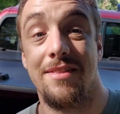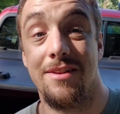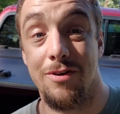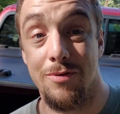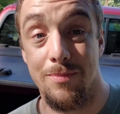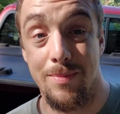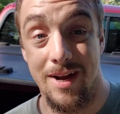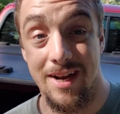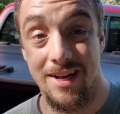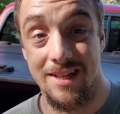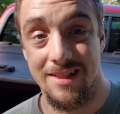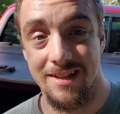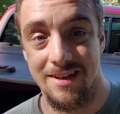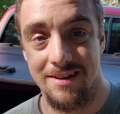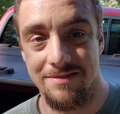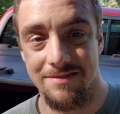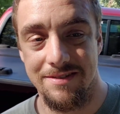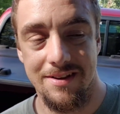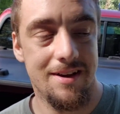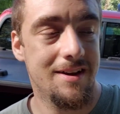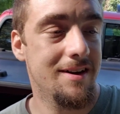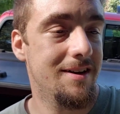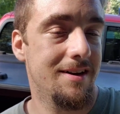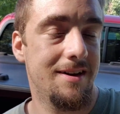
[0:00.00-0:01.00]
new bike
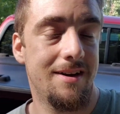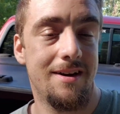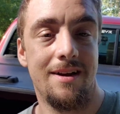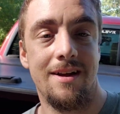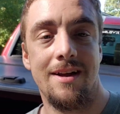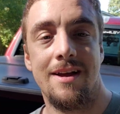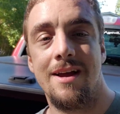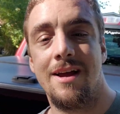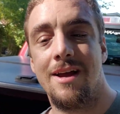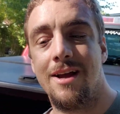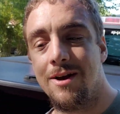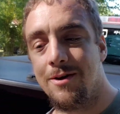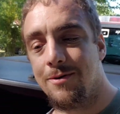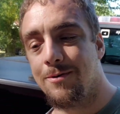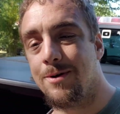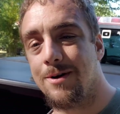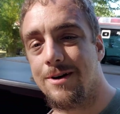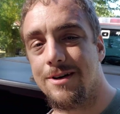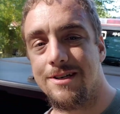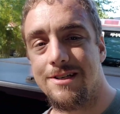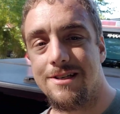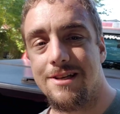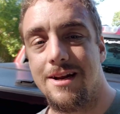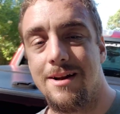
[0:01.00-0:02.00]
lift. We're
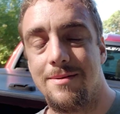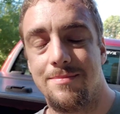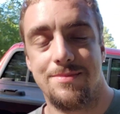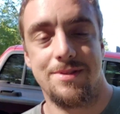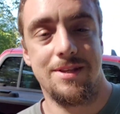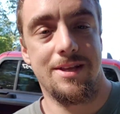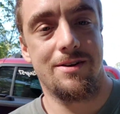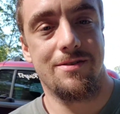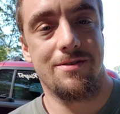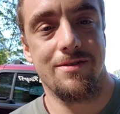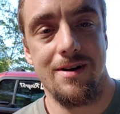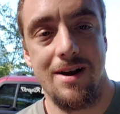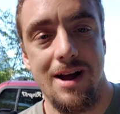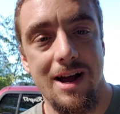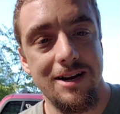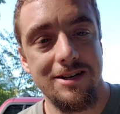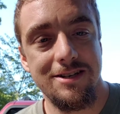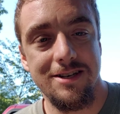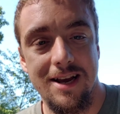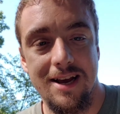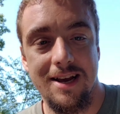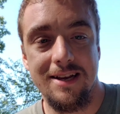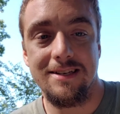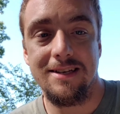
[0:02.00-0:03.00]
going to set up the garage
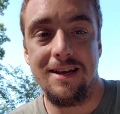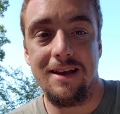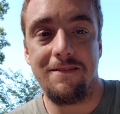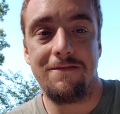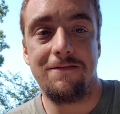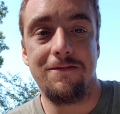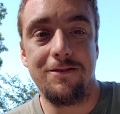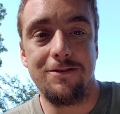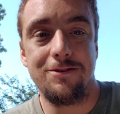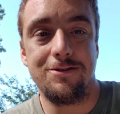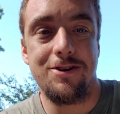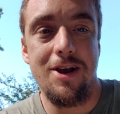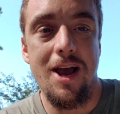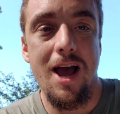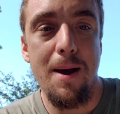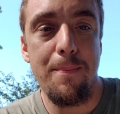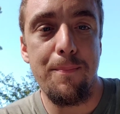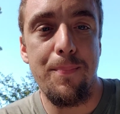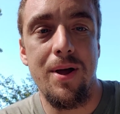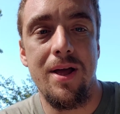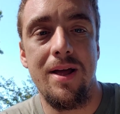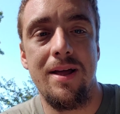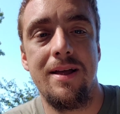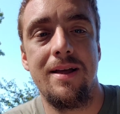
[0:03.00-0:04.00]
as a full shop,